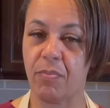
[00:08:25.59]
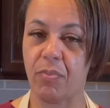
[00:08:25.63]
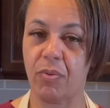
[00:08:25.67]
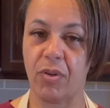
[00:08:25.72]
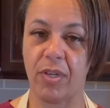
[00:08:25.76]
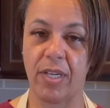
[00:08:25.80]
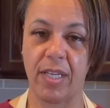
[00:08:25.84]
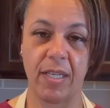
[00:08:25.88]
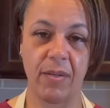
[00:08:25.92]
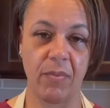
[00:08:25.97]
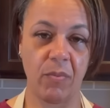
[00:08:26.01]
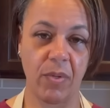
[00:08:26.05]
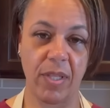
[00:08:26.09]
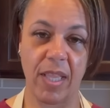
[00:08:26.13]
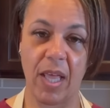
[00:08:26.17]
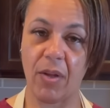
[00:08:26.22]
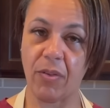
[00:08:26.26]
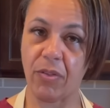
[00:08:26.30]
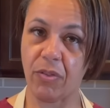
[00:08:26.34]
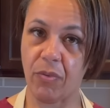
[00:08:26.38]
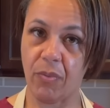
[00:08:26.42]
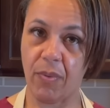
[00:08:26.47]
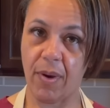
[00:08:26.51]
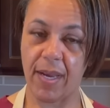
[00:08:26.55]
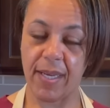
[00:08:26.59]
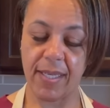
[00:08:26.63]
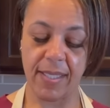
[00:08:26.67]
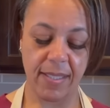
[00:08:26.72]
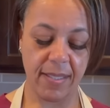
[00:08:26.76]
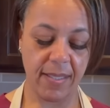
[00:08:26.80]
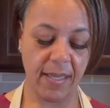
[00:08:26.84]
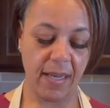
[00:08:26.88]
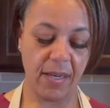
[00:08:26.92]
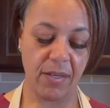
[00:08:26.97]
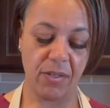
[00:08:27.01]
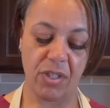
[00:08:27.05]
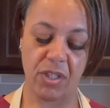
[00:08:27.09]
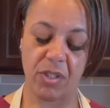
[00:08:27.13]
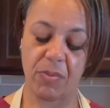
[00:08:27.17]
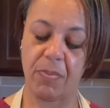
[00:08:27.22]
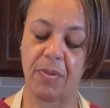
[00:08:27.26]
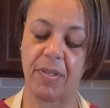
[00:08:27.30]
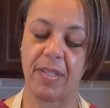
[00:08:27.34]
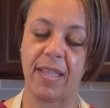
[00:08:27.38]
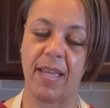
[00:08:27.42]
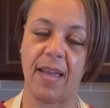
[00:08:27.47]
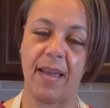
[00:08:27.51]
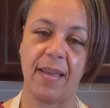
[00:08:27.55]
put it without the rice and just
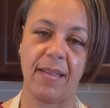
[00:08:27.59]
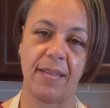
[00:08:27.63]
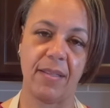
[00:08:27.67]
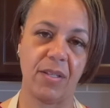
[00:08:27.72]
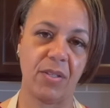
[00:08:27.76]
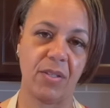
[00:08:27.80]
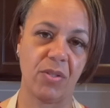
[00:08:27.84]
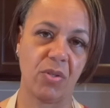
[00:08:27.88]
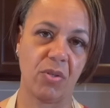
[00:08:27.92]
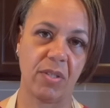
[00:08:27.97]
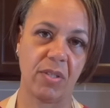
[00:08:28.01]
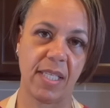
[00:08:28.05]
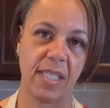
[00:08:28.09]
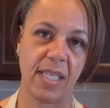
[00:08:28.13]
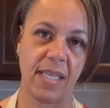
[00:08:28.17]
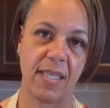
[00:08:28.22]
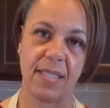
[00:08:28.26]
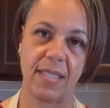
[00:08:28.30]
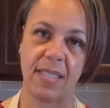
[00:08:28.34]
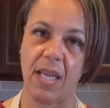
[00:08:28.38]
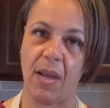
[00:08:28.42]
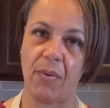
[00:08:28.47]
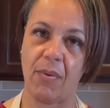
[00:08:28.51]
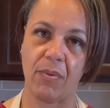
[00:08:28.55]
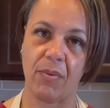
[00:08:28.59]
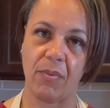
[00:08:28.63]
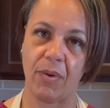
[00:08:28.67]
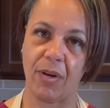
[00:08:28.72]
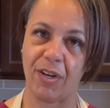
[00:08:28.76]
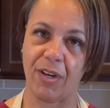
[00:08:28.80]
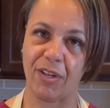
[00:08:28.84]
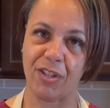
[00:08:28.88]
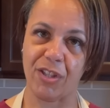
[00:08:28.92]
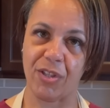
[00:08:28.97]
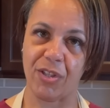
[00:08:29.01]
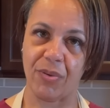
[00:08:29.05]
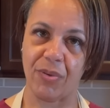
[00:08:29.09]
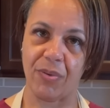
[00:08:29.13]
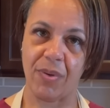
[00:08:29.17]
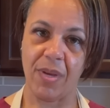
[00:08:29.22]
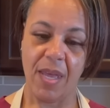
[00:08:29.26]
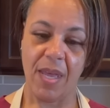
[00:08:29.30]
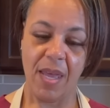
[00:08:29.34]
put that in the tortillas. That would work too.